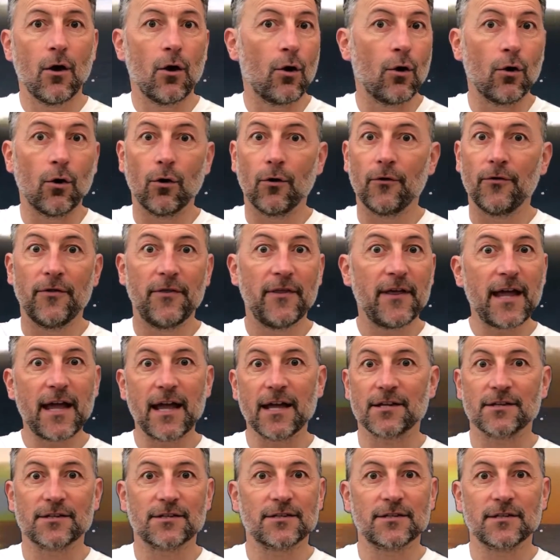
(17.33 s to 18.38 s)
or
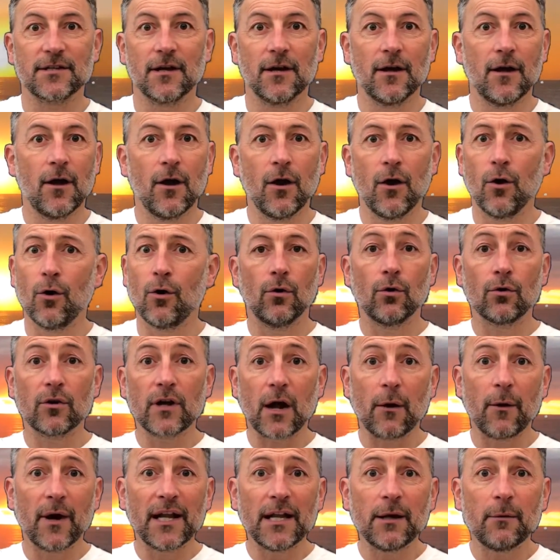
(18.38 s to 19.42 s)
this or
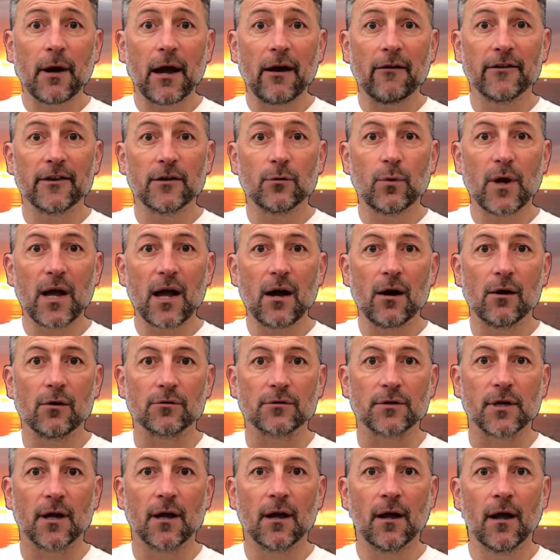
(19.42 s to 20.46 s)
go anywhere in the
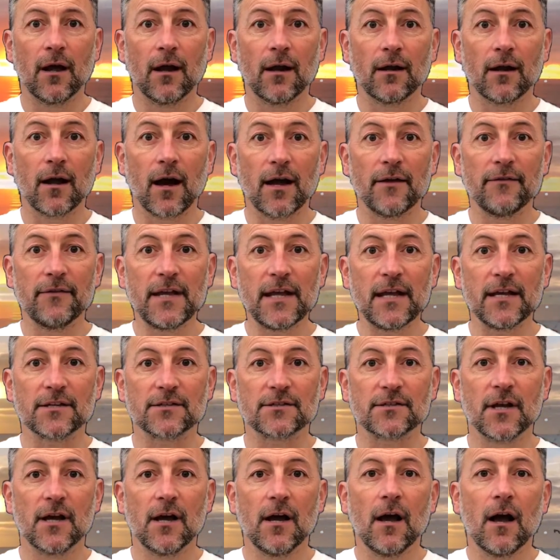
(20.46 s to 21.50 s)
world like this.